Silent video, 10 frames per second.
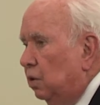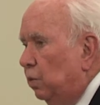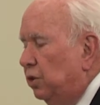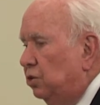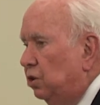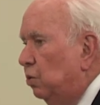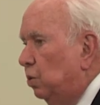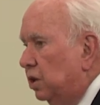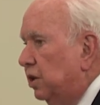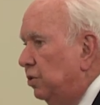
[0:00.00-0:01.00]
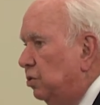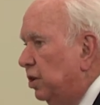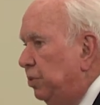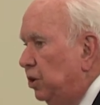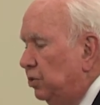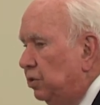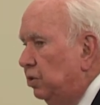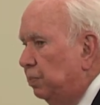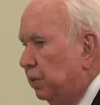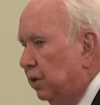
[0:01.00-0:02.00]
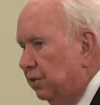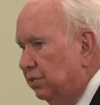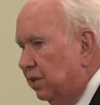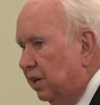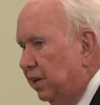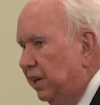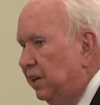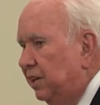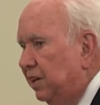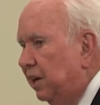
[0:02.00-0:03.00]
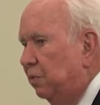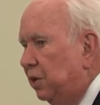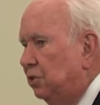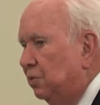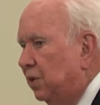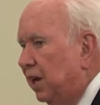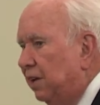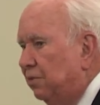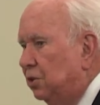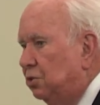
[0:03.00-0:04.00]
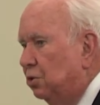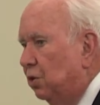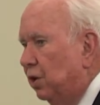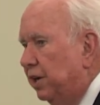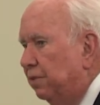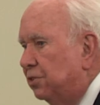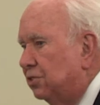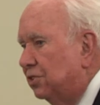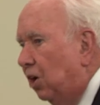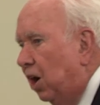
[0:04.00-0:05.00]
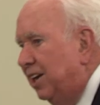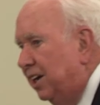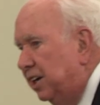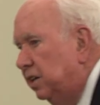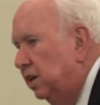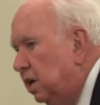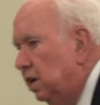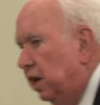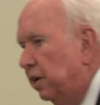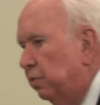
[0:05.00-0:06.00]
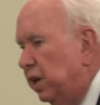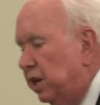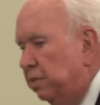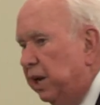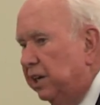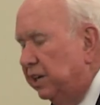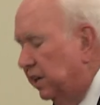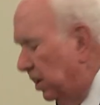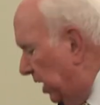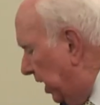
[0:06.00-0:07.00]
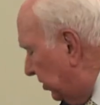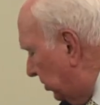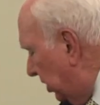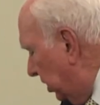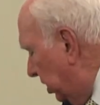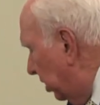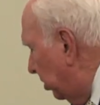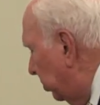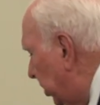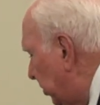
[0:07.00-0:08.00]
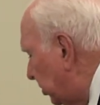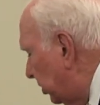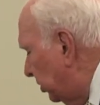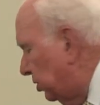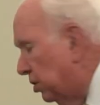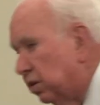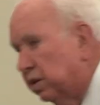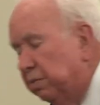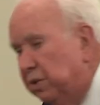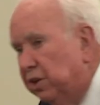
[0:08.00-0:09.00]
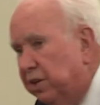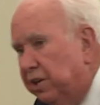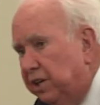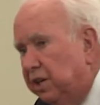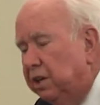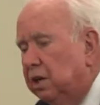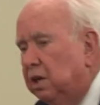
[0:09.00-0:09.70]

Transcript: which you will contribute to personally and which you will have the joy of starting and really making a lasting contribution to your community,